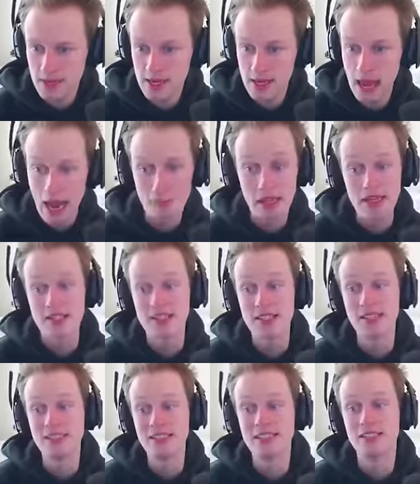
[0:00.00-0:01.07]
I'm not seeing
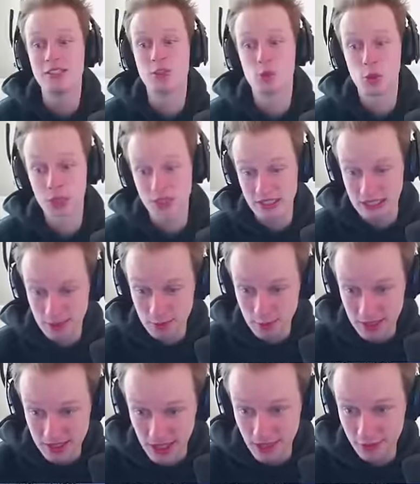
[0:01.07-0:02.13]
anything. The world seems to be
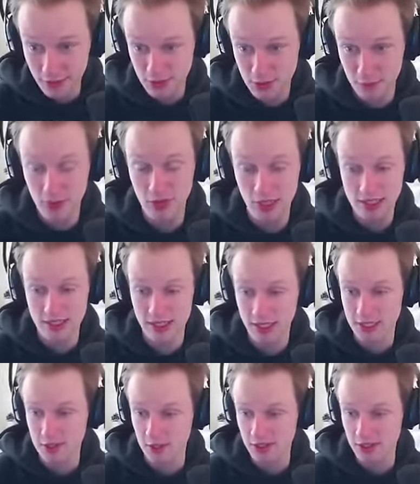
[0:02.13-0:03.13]
safe. Let's move on to the next one.